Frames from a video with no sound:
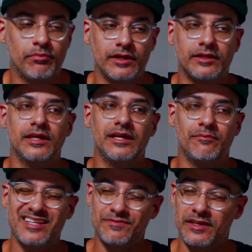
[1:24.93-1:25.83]
But
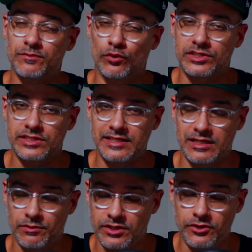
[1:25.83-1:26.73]
this makes more sense,
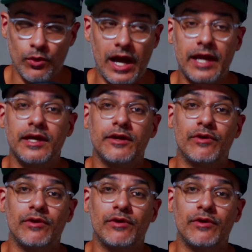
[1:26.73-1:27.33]
and I'm gonna tell you why.